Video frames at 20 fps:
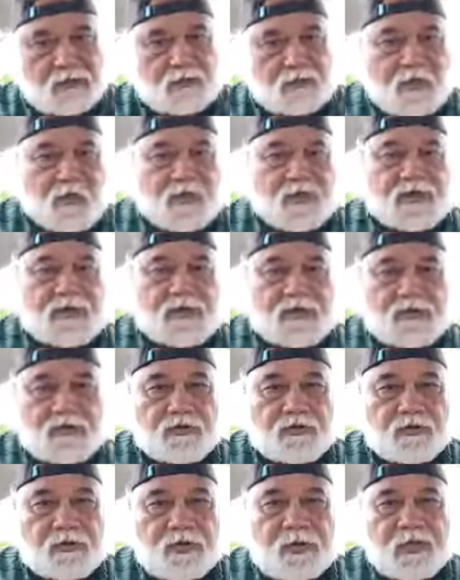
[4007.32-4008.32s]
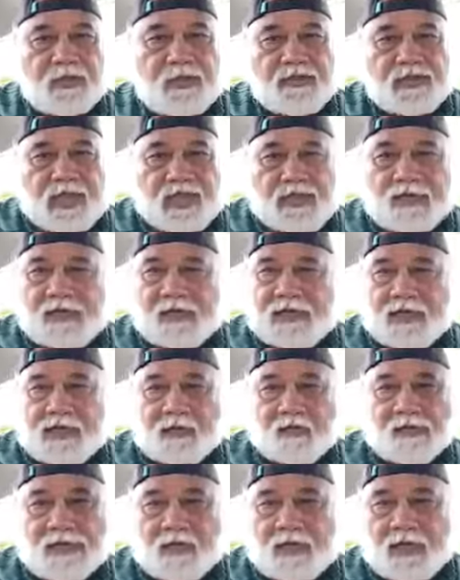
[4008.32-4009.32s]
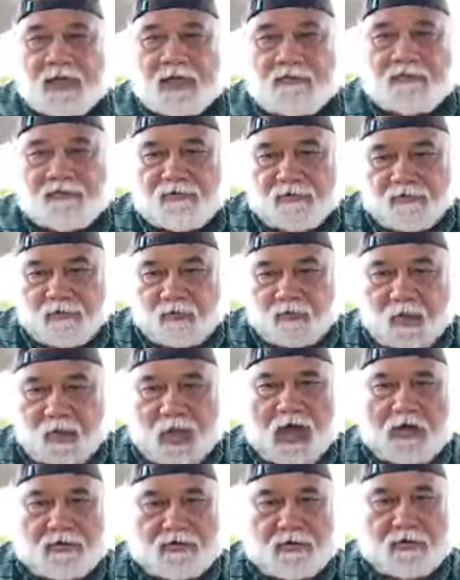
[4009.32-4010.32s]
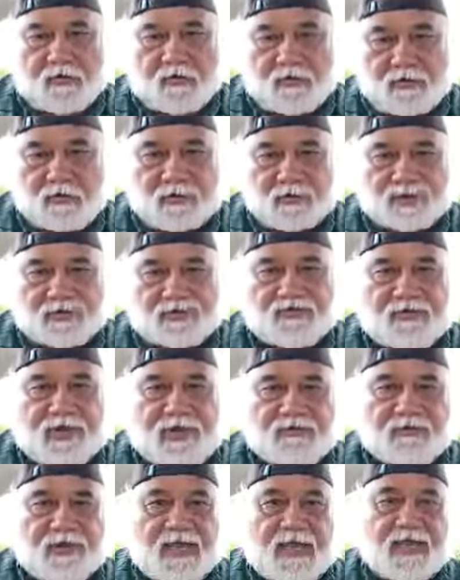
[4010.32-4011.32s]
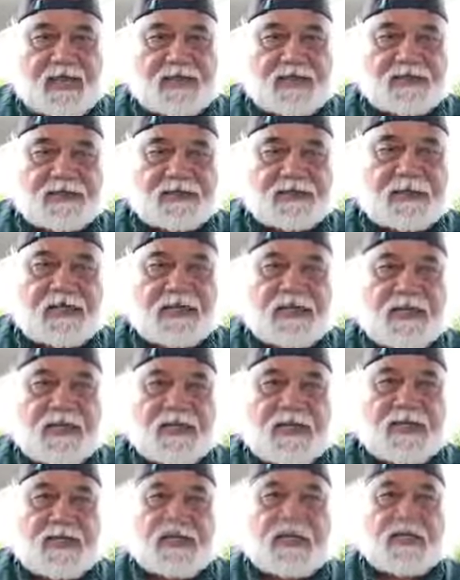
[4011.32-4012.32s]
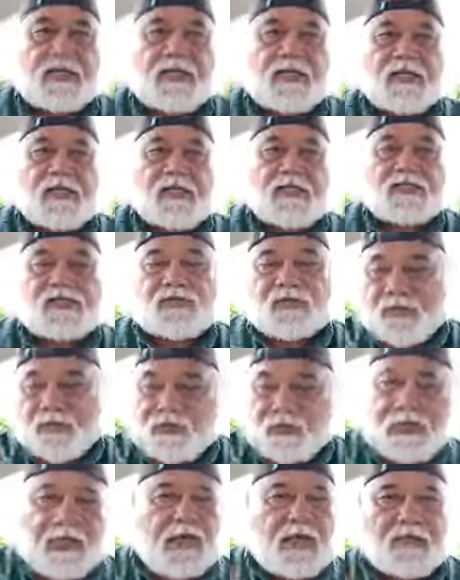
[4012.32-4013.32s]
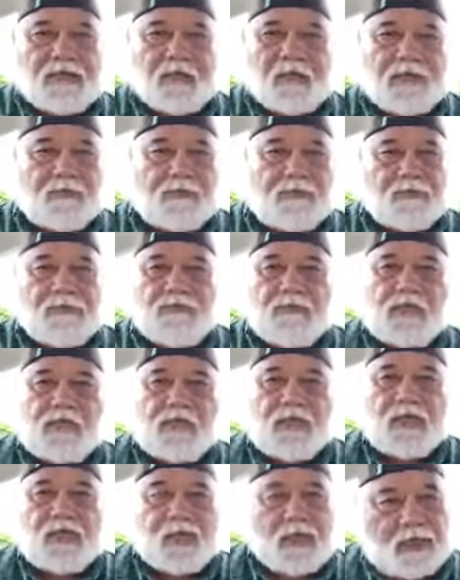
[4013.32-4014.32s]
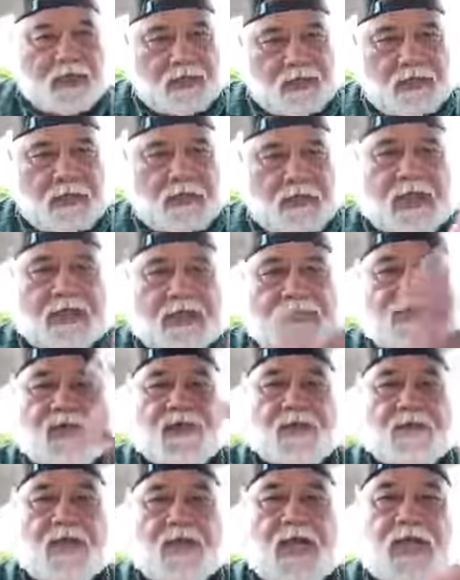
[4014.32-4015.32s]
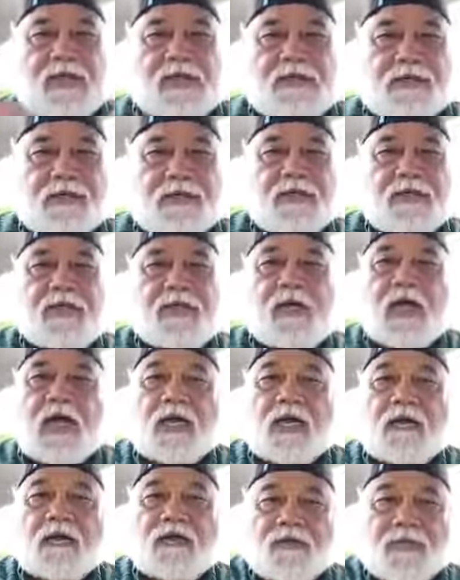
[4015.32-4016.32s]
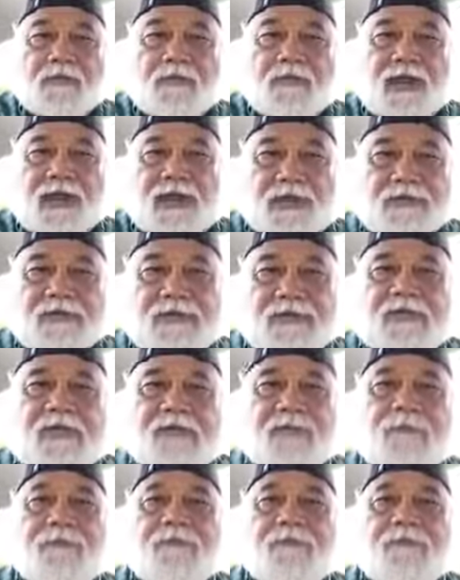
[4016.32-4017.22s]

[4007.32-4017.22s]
poured into that liquid of water, which is 5 gallons, and stir that up, and that's applied onto your plants.